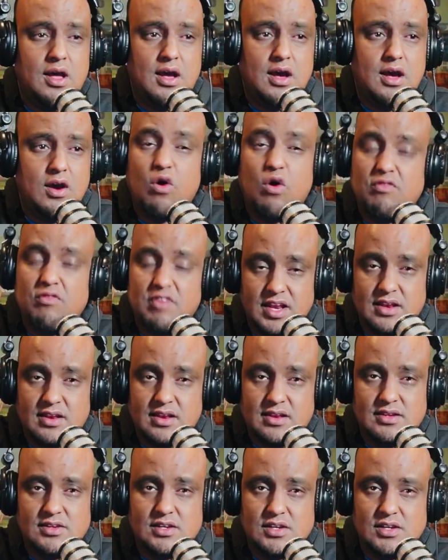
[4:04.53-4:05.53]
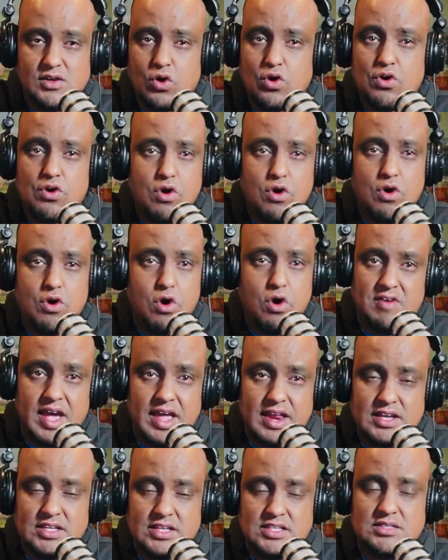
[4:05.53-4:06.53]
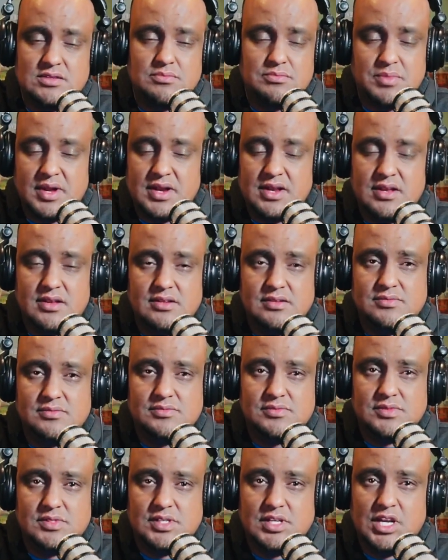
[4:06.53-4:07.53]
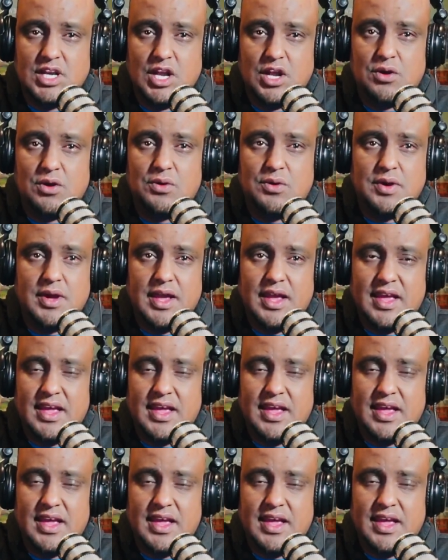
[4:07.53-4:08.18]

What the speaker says: COVID or coronavirus, but, you know,